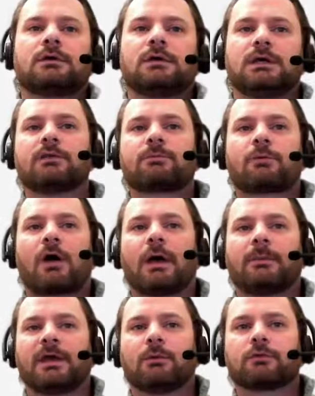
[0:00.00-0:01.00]
is prime
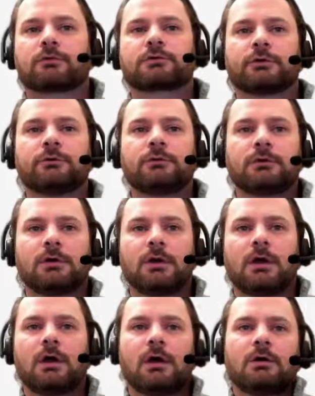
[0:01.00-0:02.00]
equals true.
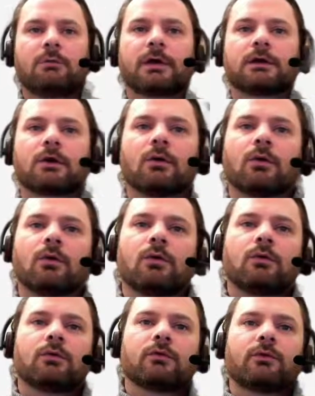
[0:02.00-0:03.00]
We're going to go
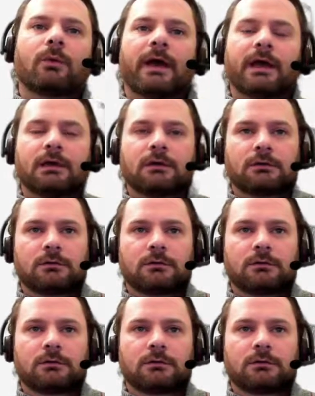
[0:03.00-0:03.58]
all the way